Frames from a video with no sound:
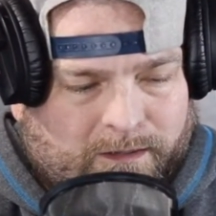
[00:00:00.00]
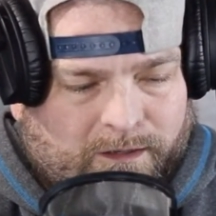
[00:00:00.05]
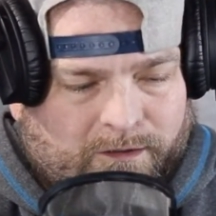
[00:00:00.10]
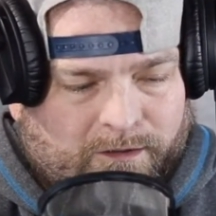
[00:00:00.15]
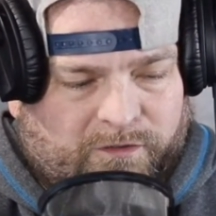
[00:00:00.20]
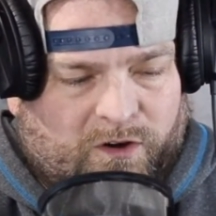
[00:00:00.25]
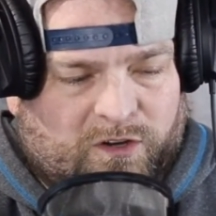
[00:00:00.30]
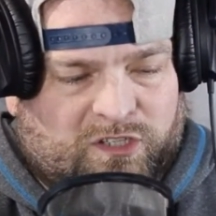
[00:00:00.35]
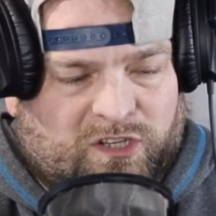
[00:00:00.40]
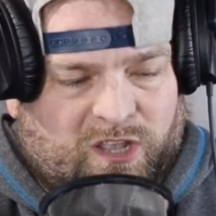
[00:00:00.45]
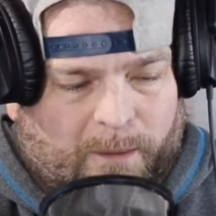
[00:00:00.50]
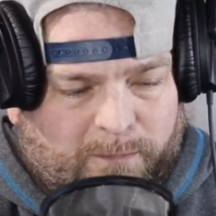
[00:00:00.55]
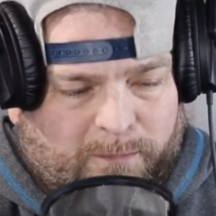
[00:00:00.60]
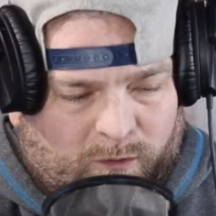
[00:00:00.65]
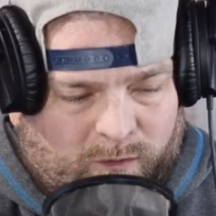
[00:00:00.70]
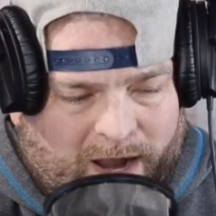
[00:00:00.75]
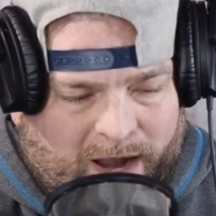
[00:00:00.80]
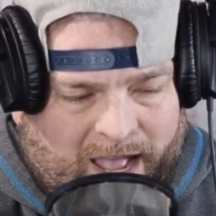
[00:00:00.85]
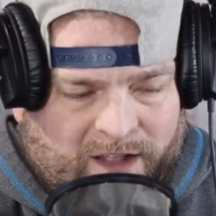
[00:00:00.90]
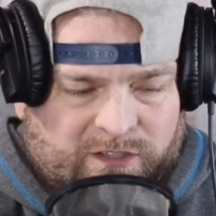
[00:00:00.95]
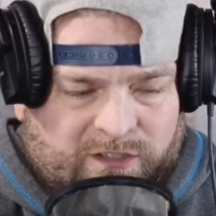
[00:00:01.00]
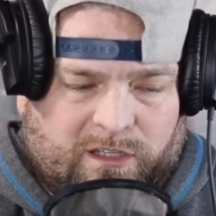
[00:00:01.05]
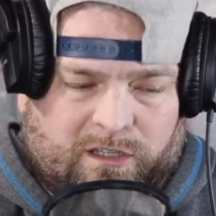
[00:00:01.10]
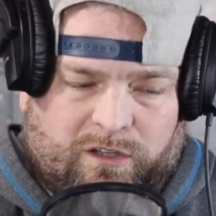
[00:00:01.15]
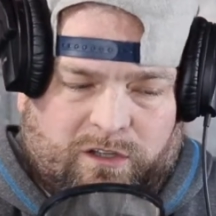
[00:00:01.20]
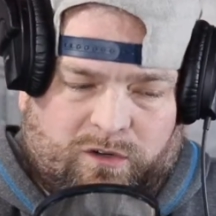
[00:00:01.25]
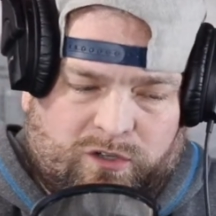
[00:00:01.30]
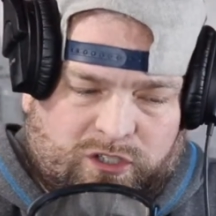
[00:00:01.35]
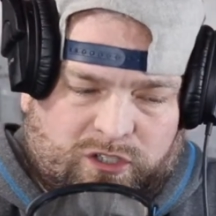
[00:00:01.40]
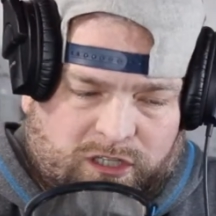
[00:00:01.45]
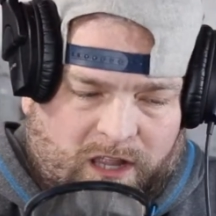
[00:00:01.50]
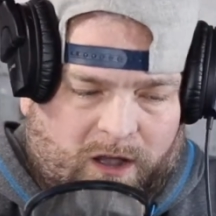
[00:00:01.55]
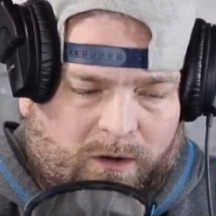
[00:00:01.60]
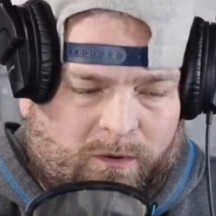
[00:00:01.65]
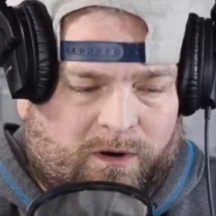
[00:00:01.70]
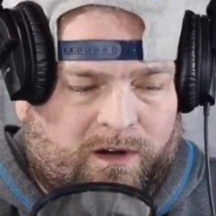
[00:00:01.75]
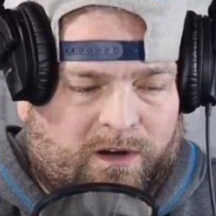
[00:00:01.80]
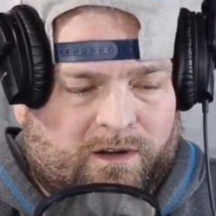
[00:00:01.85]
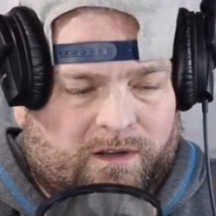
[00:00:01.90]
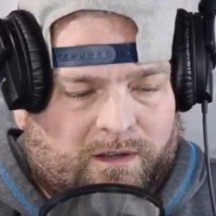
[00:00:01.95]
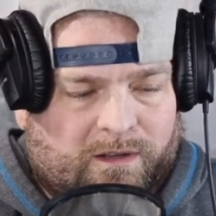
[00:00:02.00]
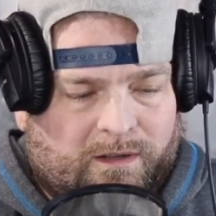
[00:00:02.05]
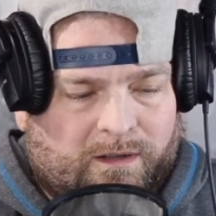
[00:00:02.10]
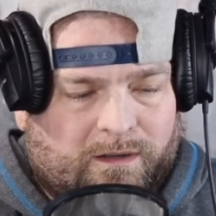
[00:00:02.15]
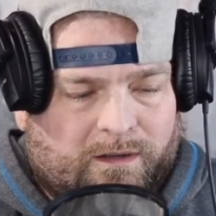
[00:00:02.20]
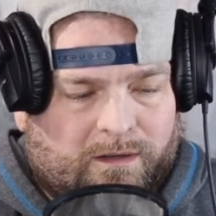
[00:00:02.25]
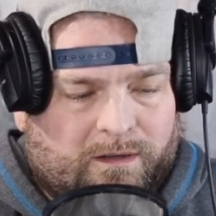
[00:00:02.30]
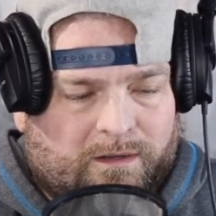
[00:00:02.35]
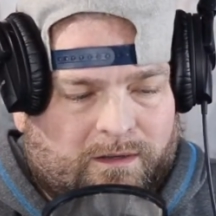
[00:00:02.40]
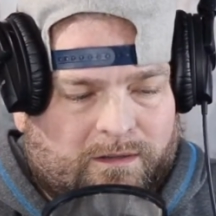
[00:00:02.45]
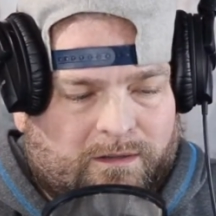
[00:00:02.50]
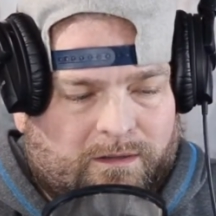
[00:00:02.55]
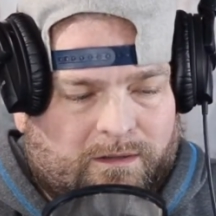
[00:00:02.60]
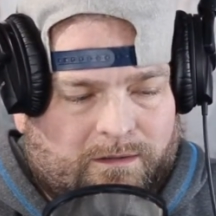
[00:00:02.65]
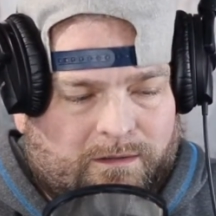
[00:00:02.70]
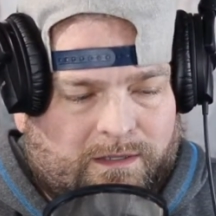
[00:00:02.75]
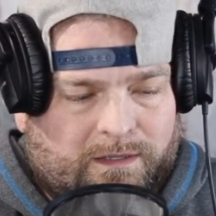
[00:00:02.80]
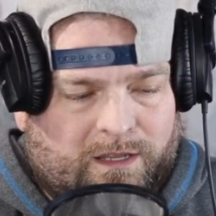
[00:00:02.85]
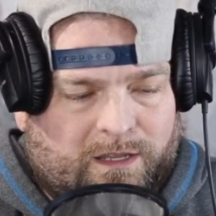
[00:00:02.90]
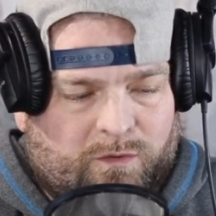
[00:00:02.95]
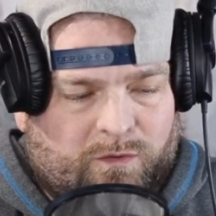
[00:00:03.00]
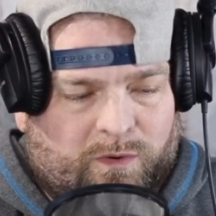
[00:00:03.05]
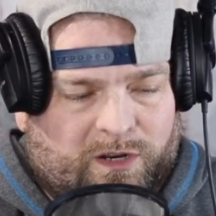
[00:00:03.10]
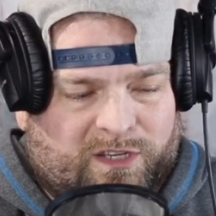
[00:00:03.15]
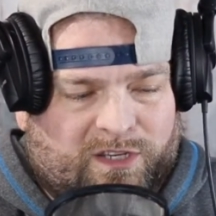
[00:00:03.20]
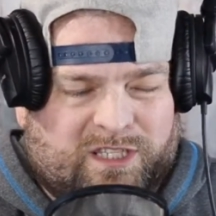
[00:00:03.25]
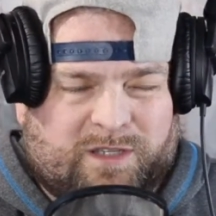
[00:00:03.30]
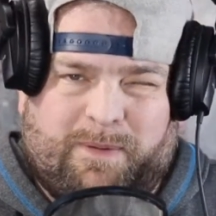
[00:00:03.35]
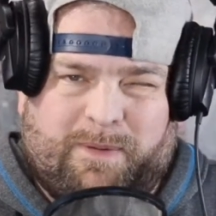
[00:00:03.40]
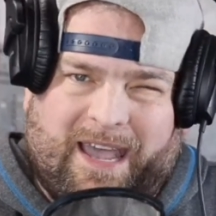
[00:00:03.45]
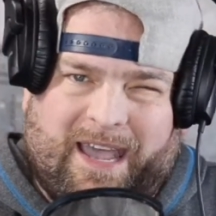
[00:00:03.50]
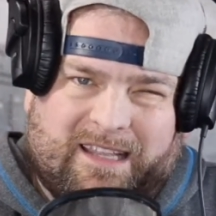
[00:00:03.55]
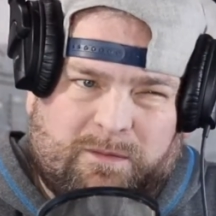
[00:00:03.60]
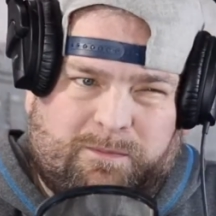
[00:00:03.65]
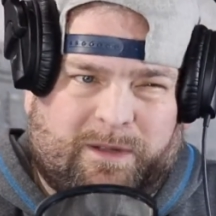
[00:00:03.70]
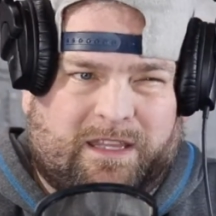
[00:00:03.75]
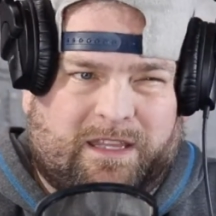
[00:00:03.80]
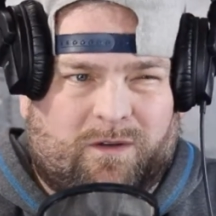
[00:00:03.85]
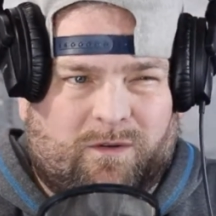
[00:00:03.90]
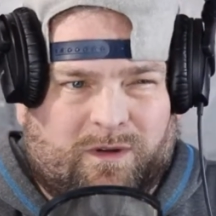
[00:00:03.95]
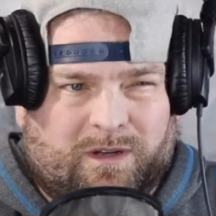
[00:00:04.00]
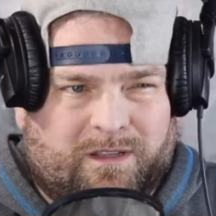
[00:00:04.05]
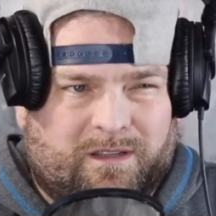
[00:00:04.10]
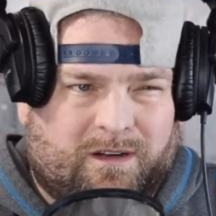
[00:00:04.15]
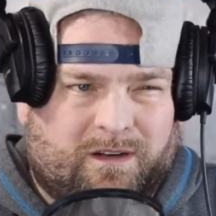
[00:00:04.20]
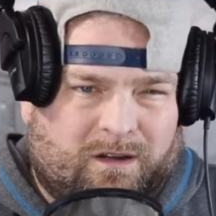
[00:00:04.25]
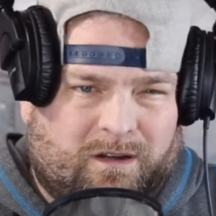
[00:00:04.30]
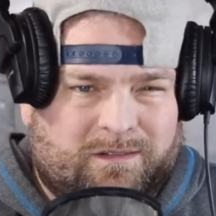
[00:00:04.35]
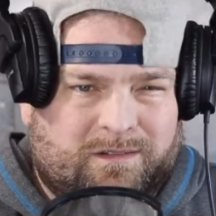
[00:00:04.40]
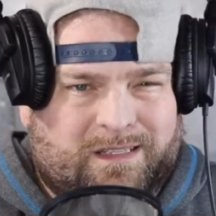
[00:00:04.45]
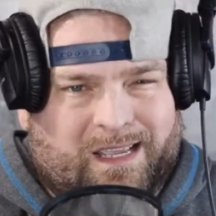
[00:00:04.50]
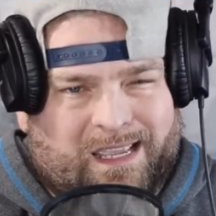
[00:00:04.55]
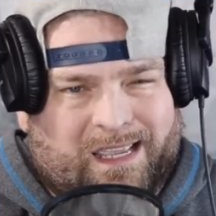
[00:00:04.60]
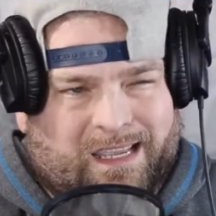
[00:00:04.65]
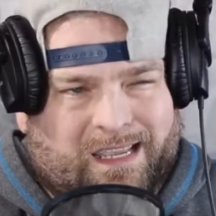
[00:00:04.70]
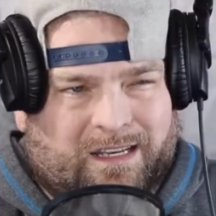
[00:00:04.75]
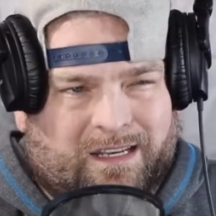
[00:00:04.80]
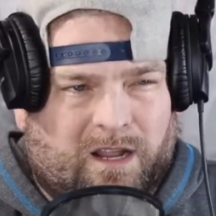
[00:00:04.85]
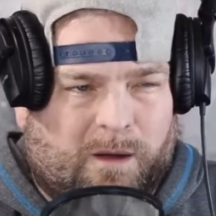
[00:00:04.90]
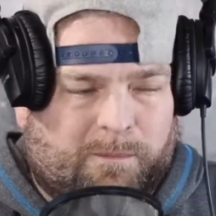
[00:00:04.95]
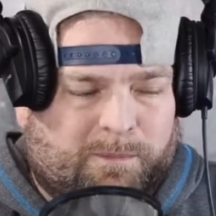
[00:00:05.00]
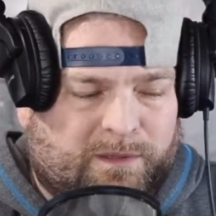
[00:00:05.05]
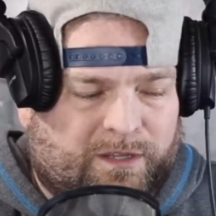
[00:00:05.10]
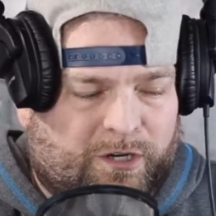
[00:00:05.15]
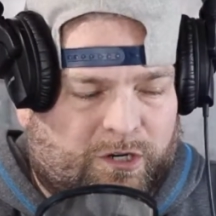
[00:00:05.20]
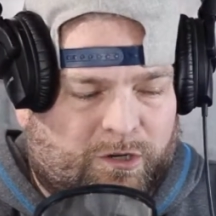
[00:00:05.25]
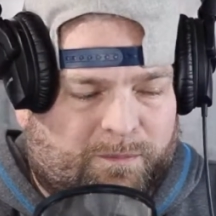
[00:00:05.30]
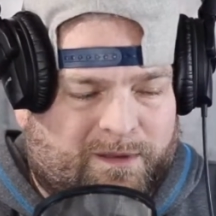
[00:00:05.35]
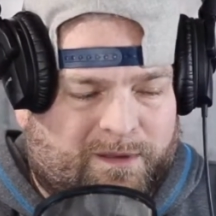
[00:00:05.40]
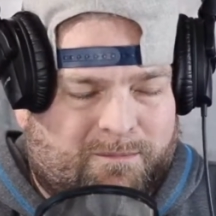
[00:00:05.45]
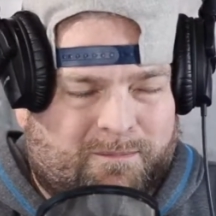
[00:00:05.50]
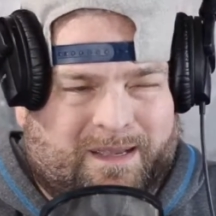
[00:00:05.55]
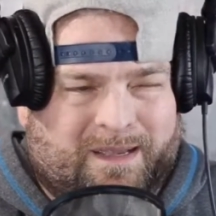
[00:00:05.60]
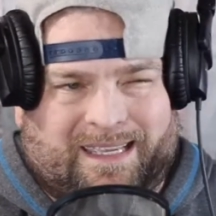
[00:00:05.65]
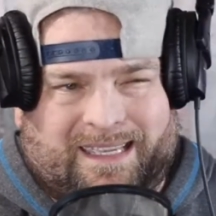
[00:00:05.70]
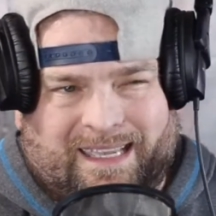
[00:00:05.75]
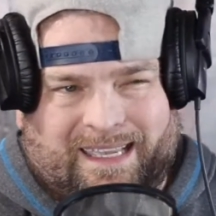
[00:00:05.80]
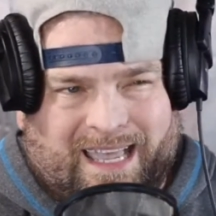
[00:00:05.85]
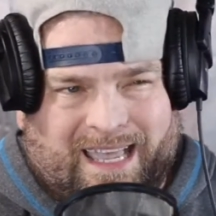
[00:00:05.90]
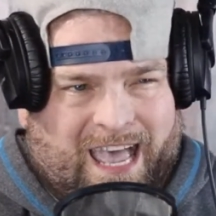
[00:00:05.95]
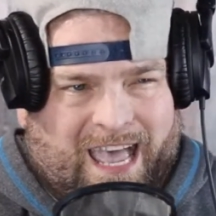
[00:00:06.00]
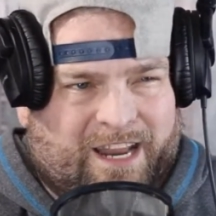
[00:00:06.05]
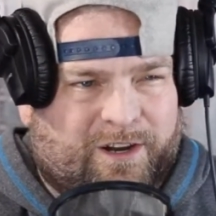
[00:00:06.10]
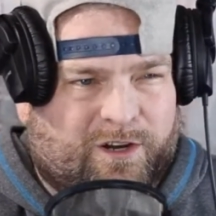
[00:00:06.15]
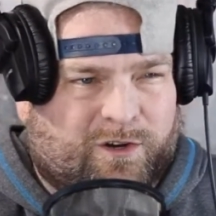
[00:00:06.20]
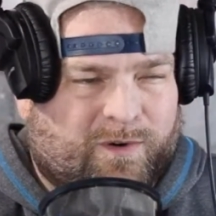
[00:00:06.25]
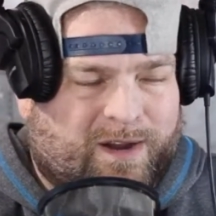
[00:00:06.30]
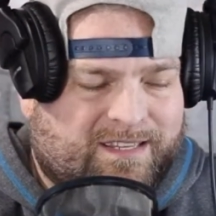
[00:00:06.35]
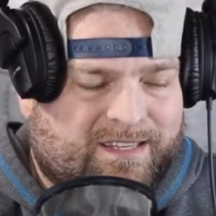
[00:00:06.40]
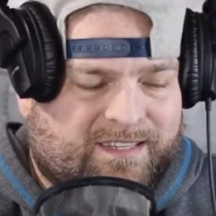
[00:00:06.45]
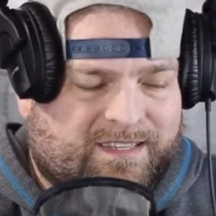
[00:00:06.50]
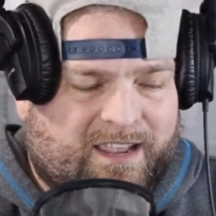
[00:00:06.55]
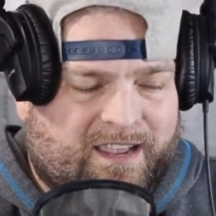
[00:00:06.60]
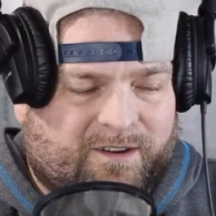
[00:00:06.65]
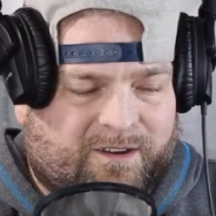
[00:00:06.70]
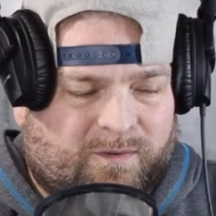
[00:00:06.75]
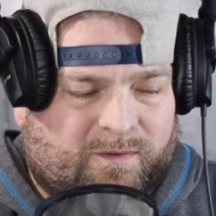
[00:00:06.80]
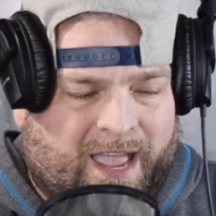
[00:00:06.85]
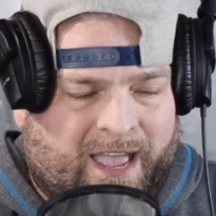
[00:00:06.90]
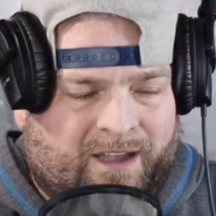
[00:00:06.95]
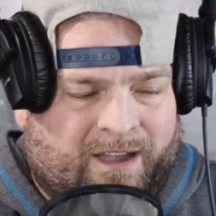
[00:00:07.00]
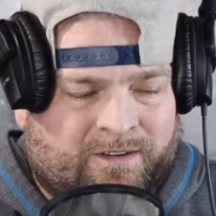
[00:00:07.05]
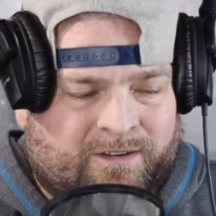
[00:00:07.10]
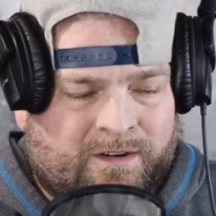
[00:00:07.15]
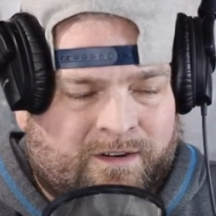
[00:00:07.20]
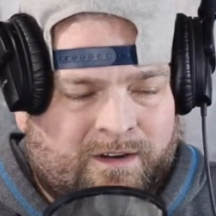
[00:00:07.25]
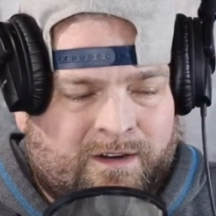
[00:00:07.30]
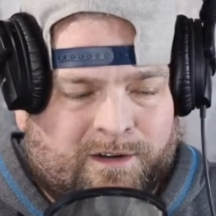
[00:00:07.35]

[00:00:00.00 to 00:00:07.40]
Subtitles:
First couple rounds a little slower than you would expect, but they were, they're heating up a little bit. Mungia had a great second round.